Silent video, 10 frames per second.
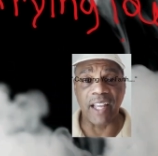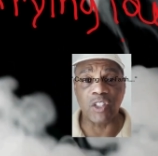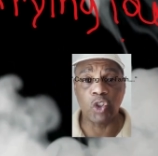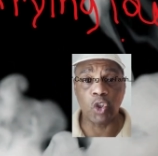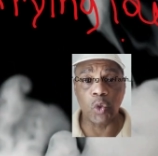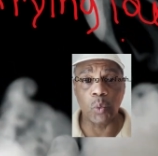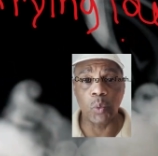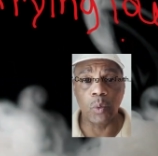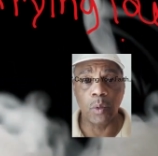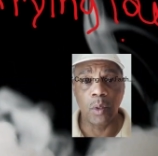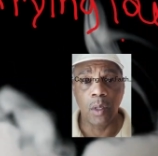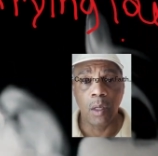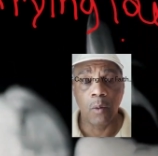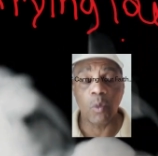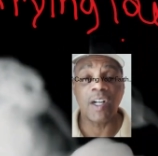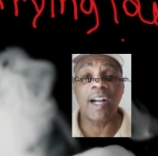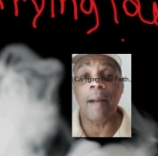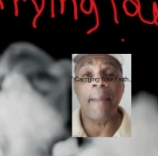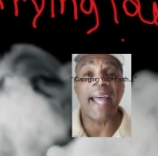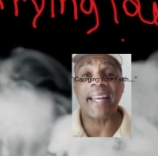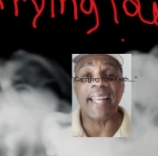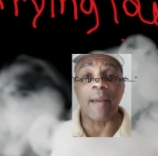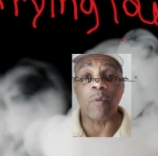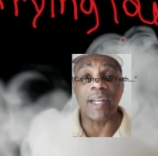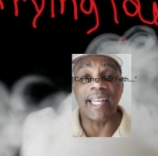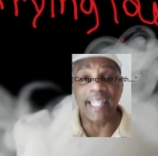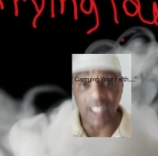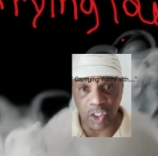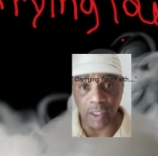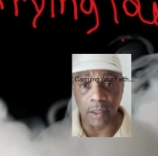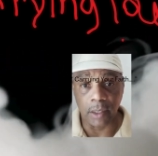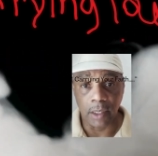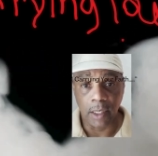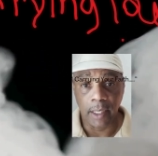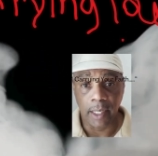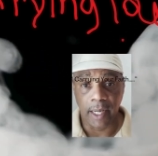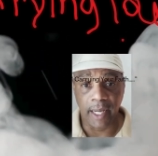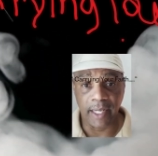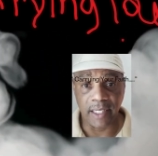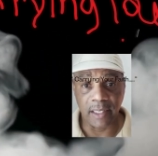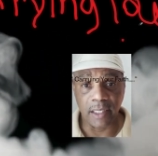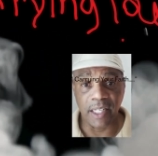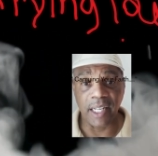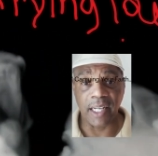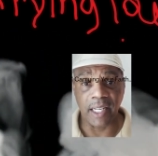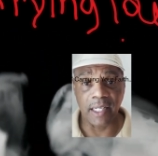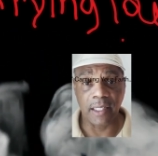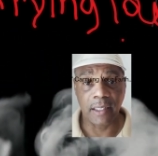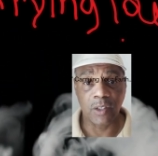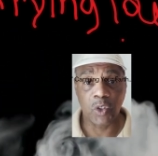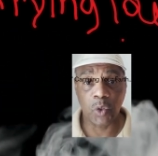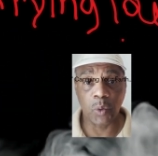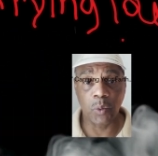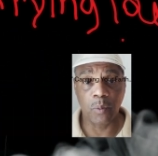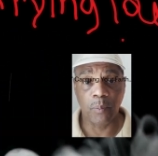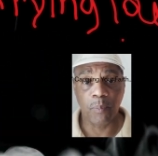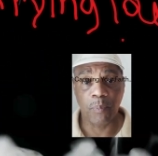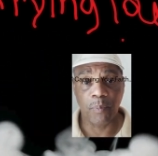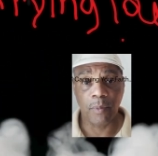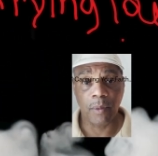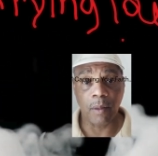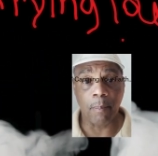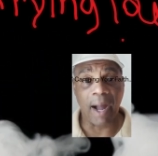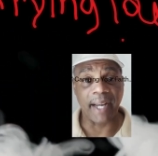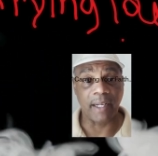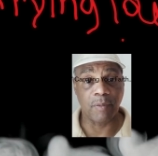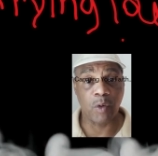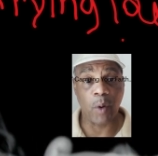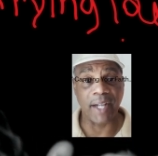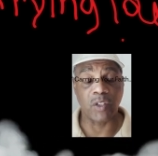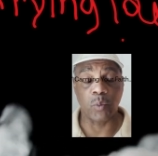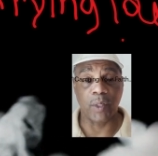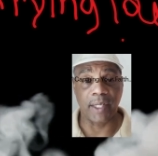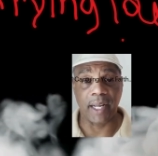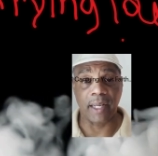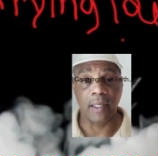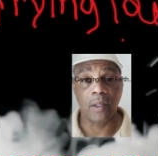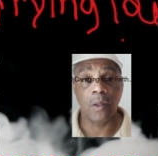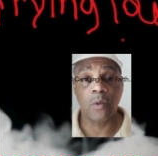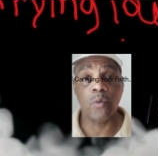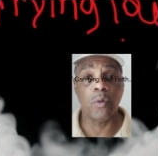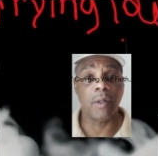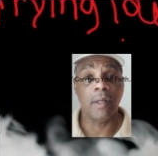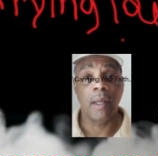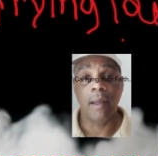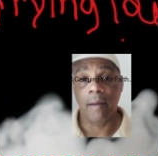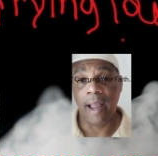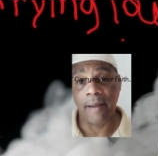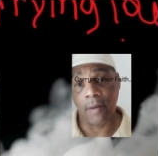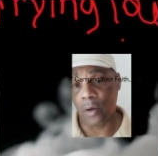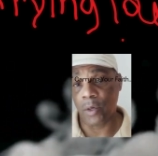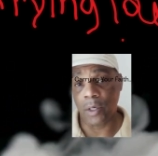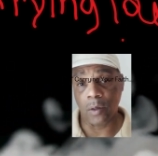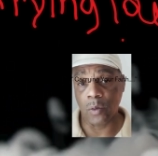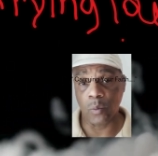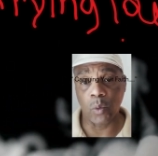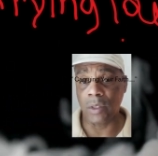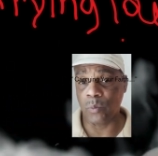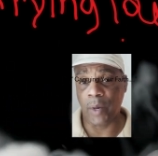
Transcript: that you will come out of that religion and get into the body of Christ one day. Doing only only one